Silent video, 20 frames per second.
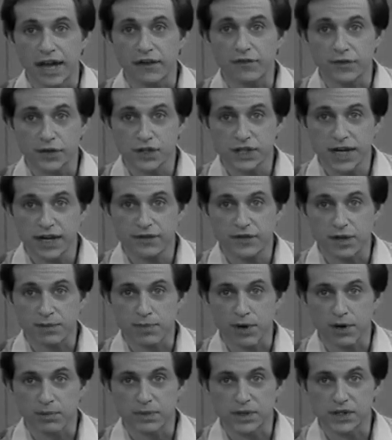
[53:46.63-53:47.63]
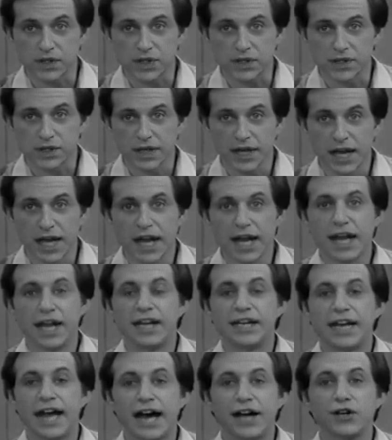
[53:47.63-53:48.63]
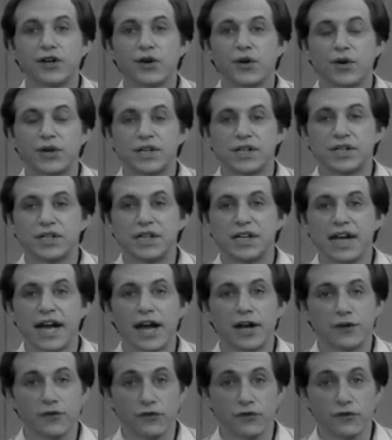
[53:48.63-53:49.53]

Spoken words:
for safety purposes. Now you're going to see how to